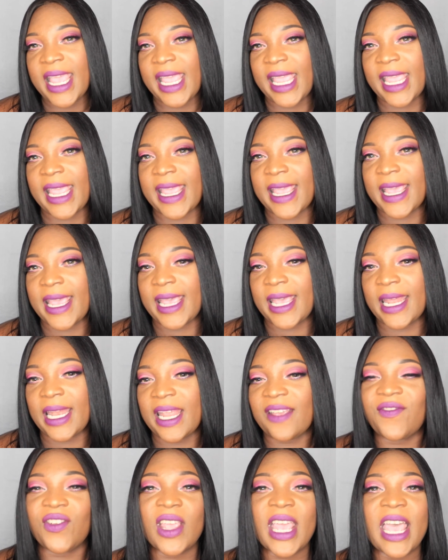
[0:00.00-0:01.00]
And
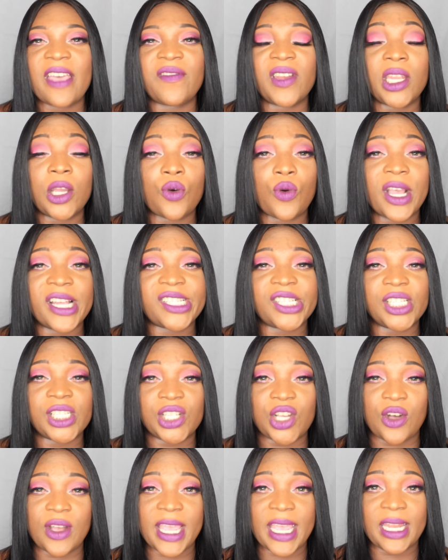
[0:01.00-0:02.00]
if you have any
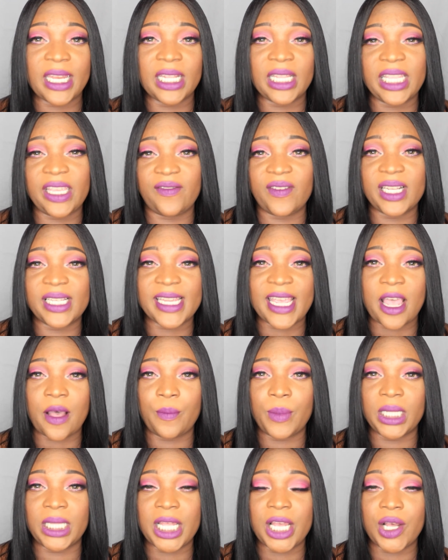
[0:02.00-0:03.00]
questions, go ahead and leave it
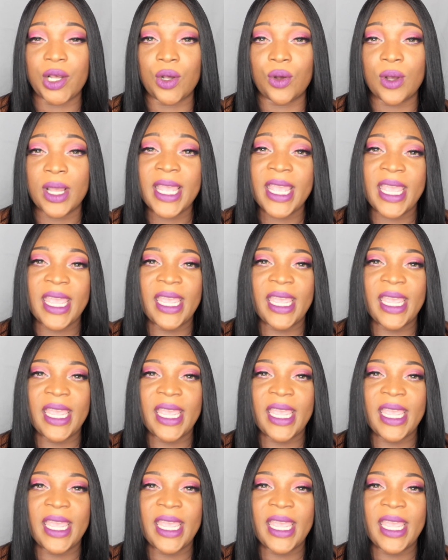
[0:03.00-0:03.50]
down below.